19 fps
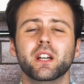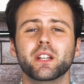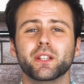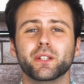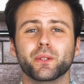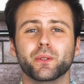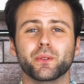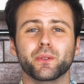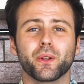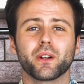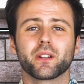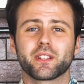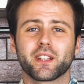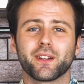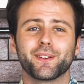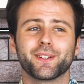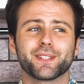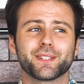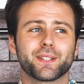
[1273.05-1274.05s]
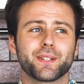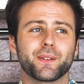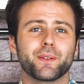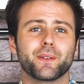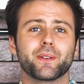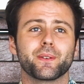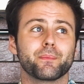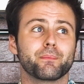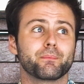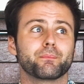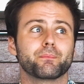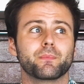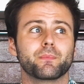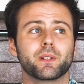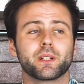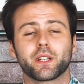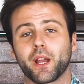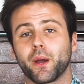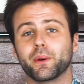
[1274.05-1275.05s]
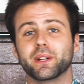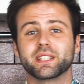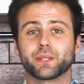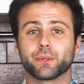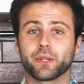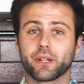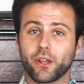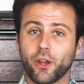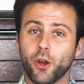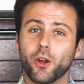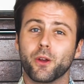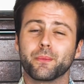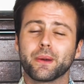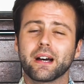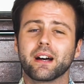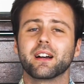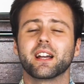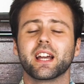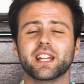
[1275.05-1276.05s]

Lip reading: you're not going to go into a coma,